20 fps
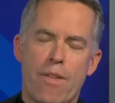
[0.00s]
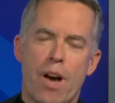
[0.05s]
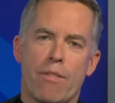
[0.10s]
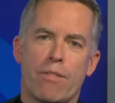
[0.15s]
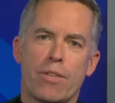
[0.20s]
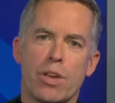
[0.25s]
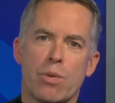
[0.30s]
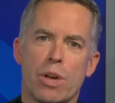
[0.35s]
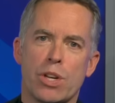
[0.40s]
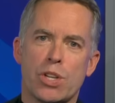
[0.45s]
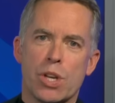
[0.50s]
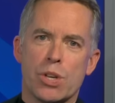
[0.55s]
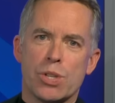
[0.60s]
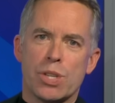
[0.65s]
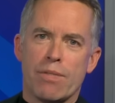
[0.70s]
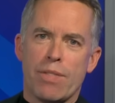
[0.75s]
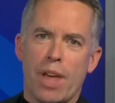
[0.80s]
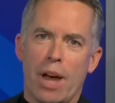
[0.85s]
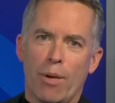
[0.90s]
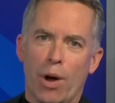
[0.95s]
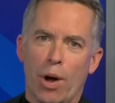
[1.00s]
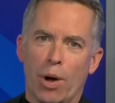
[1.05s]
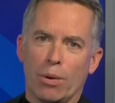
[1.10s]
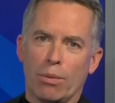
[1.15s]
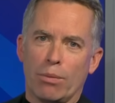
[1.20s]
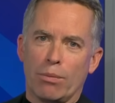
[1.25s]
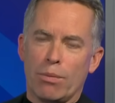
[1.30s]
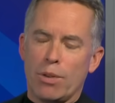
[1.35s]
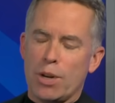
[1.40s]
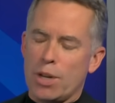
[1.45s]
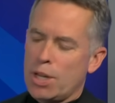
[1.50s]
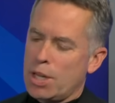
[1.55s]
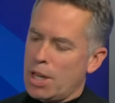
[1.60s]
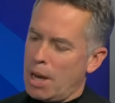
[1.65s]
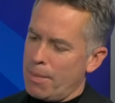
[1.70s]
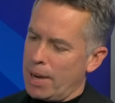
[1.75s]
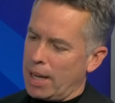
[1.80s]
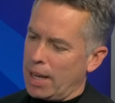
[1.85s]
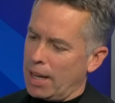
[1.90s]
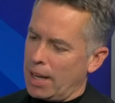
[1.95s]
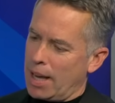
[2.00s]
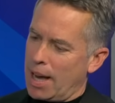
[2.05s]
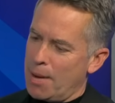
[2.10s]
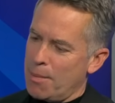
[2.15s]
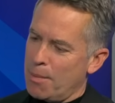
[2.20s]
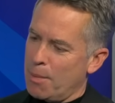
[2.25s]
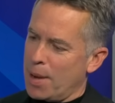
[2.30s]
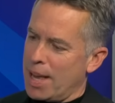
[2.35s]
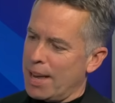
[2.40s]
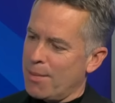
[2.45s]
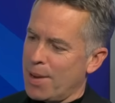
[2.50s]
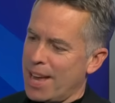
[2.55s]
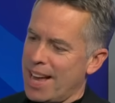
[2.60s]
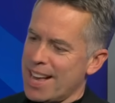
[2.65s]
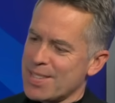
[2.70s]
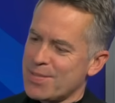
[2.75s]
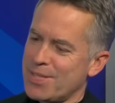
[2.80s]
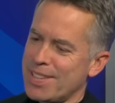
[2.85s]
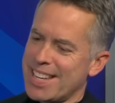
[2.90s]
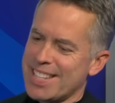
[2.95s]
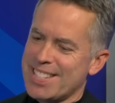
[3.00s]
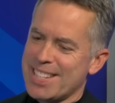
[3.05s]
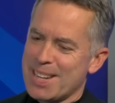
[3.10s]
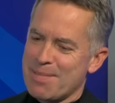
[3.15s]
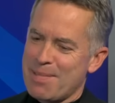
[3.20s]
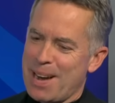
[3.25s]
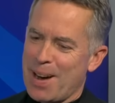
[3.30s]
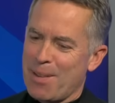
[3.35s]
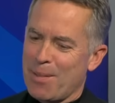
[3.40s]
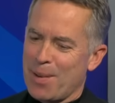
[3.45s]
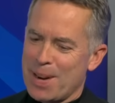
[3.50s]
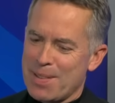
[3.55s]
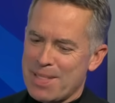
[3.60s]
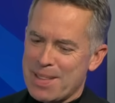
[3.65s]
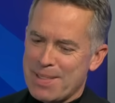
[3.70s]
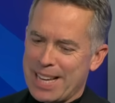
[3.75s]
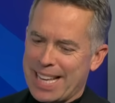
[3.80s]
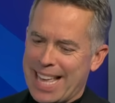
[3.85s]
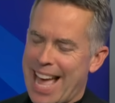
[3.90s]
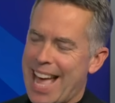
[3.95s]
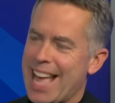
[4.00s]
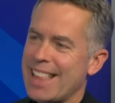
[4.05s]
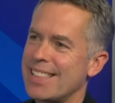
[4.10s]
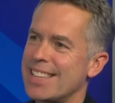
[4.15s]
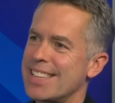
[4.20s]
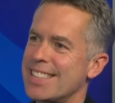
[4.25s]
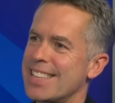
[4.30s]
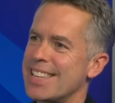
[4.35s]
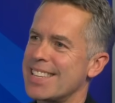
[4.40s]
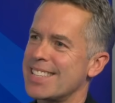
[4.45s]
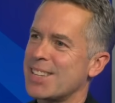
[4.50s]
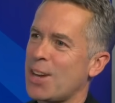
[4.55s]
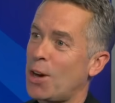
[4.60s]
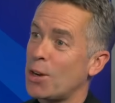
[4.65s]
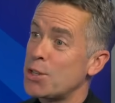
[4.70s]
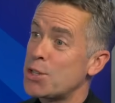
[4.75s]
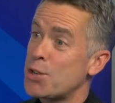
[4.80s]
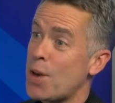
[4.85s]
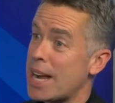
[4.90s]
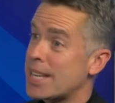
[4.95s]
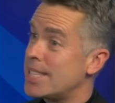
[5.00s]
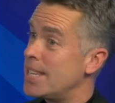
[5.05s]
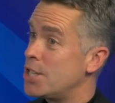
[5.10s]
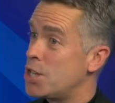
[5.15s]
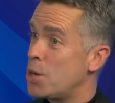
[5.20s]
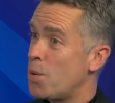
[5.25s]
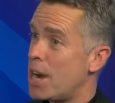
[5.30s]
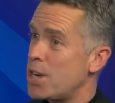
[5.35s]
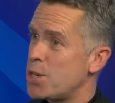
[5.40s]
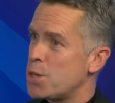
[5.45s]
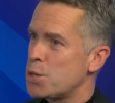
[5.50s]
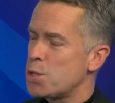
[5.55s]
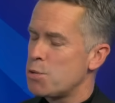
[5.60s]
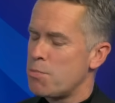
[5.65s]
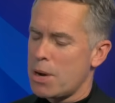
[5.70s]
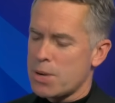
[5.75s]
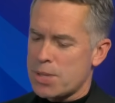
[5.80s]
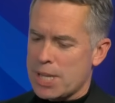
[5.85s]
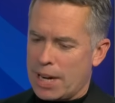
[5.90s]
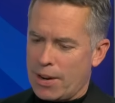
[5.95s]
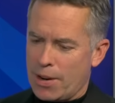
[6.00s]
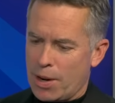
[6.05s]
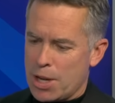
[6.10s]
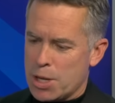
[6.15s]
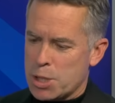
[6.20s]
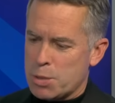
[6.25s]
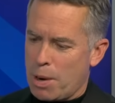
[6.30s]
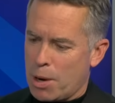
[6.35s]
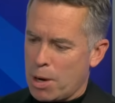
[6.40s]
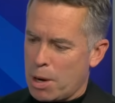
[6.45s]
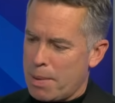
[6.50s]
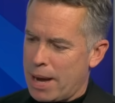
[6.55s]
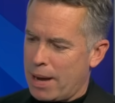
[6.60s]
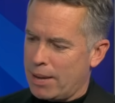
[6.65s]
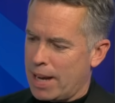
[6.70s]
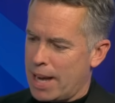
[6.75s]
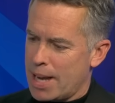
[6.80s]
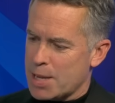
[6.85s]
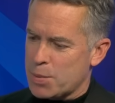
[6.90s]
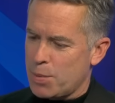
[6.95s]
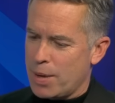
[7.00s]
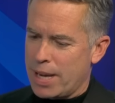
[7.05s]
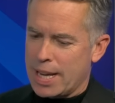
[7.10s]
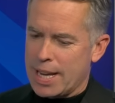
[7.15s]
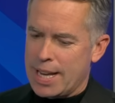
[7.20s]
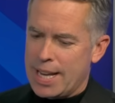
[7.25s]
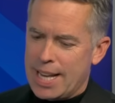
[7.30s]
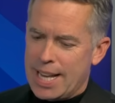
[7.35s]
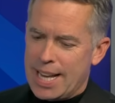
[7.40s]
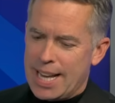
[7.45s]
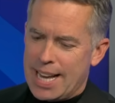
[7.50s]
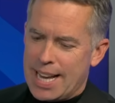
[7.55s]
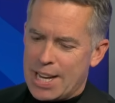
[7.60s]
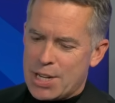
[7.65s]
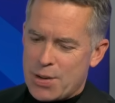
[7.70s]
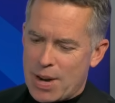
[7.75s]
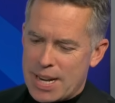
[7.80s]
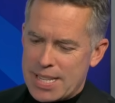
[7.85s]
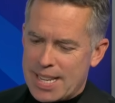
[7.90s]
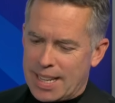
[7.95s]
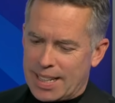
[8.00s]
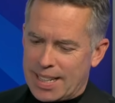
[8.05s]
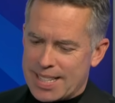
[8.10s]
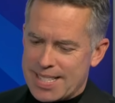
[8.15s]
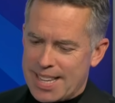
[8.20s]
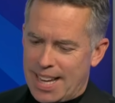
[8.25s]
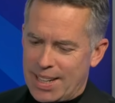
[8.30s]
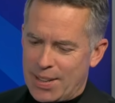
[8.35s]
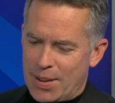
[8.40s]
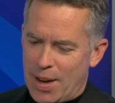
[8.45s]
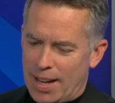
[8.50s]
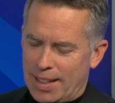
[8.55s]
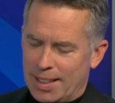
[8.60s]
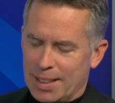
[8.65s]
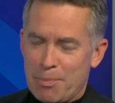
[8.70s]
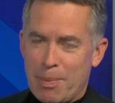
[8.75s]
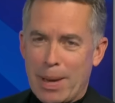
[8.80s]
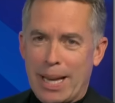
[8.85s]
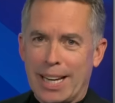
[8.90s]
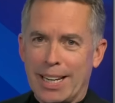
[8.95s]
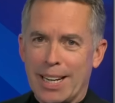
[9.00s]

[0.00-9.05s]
a few issues of their own. Coming up, we asked Virgil about one of them again, these contract situations with Mo Salah. I know you spoke about last week. Trent Alexander-Arnold being